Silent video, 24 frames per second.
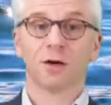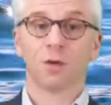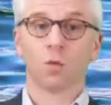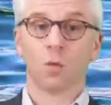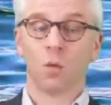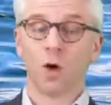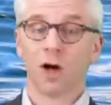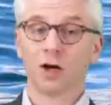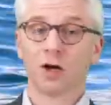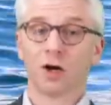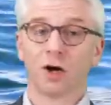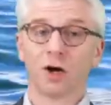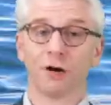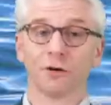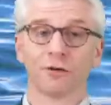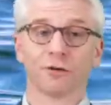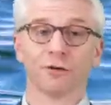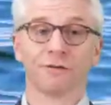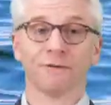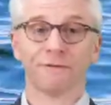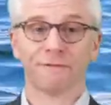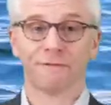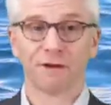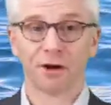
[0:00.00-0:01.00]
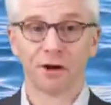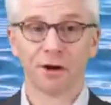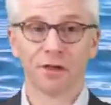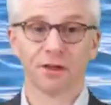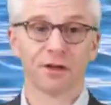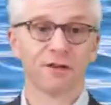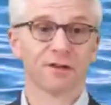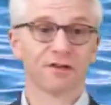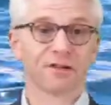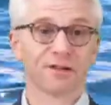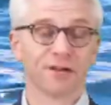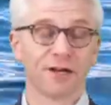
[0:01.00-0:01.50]
One God,
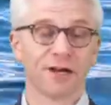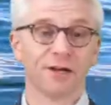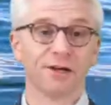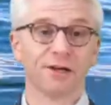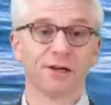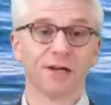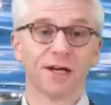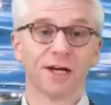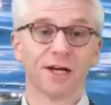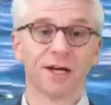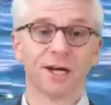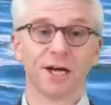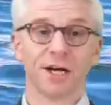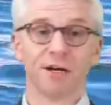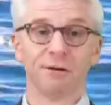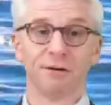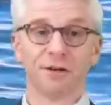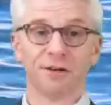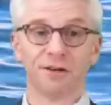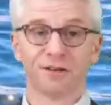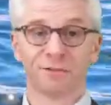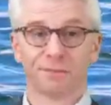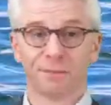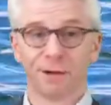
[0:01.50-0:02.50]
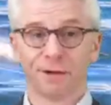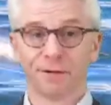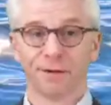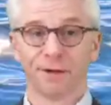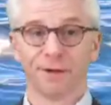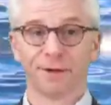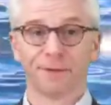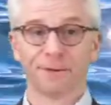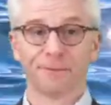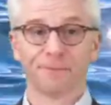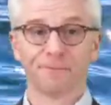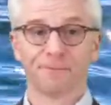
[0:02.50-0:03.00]
Father, Son, and Holy
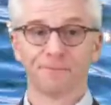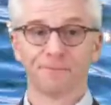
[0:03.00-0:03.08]
Spirit.